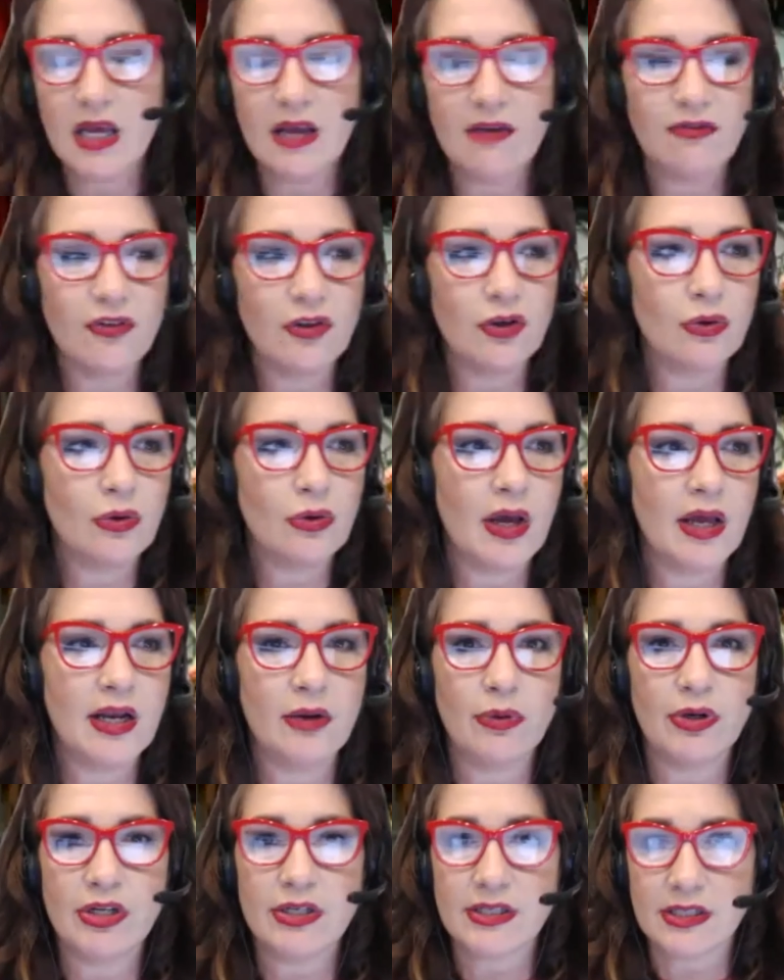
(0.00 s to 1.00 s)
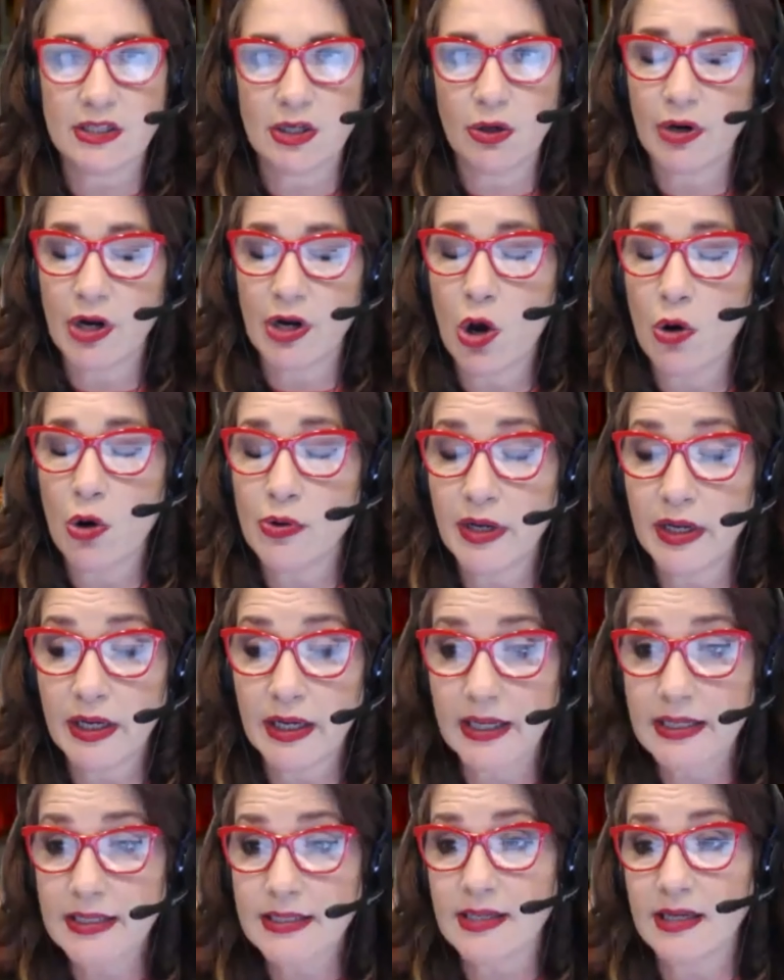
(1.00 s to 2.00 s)
if you anyone who doesn't know what an oneg
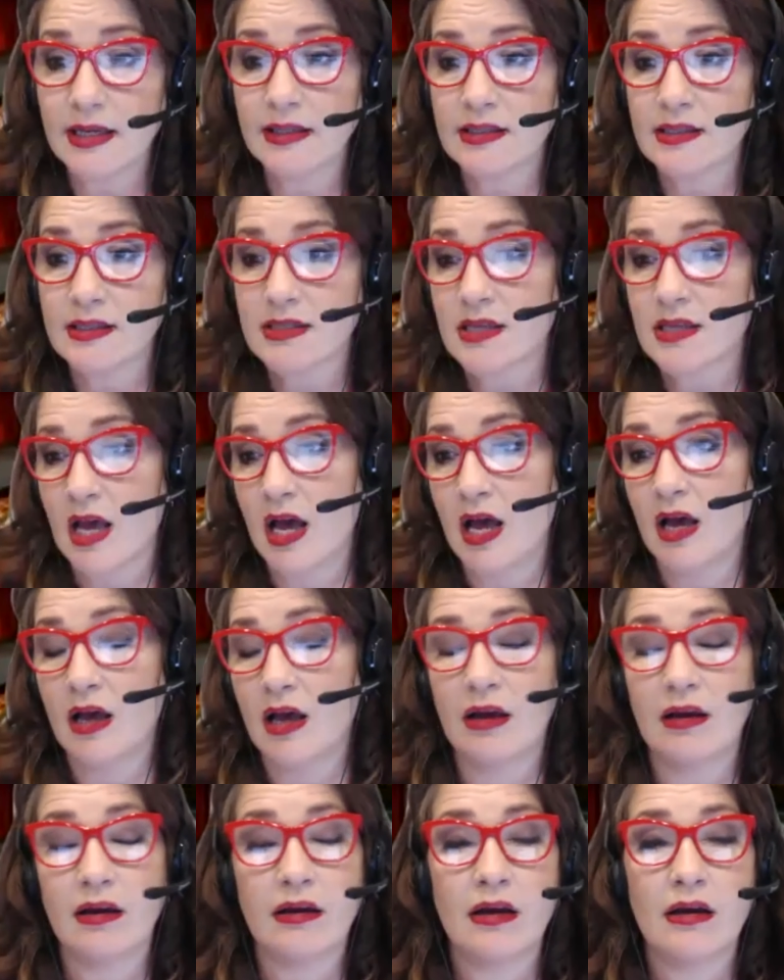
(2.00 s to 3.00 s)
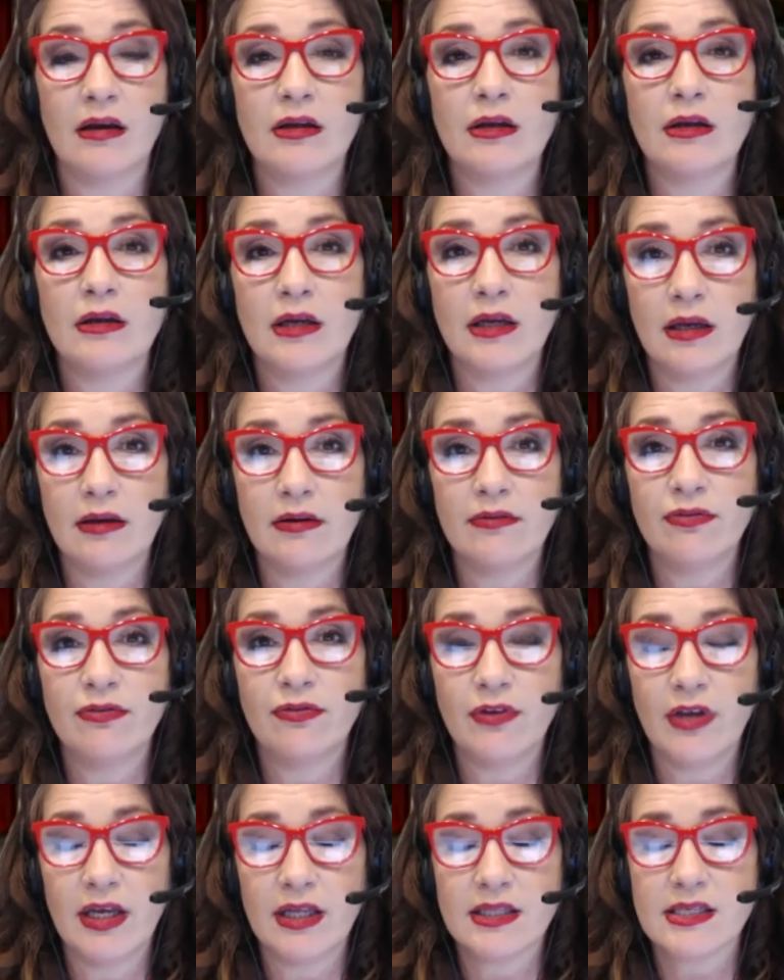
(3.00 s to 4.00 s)
is it's uh
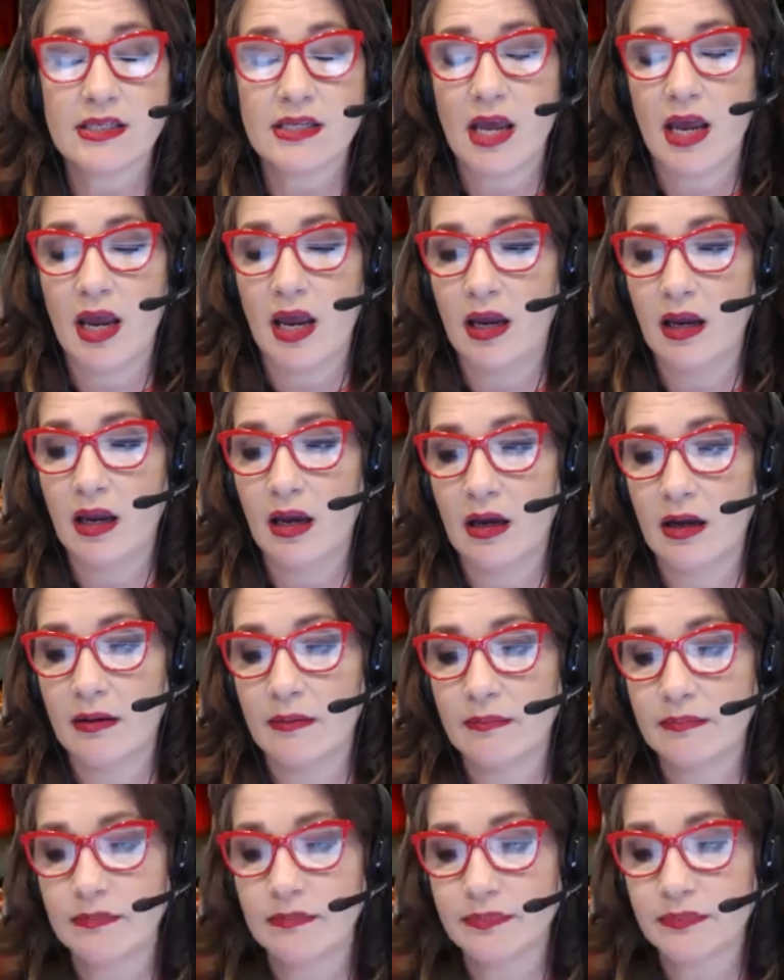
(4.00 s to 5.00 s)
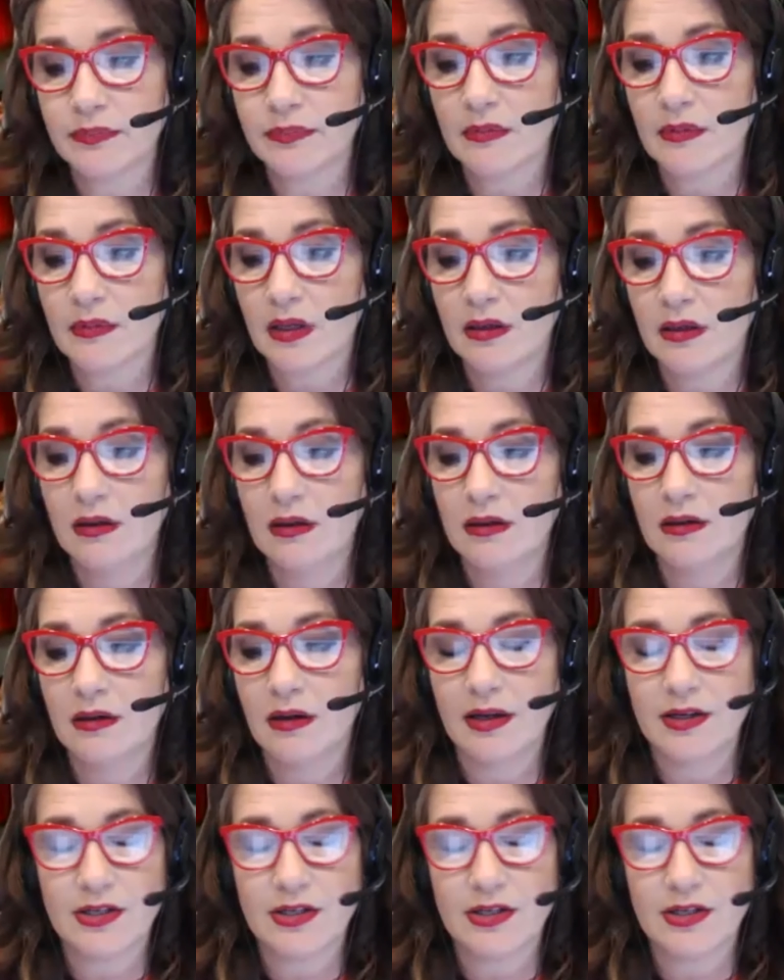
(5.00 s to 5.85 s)
it's a um I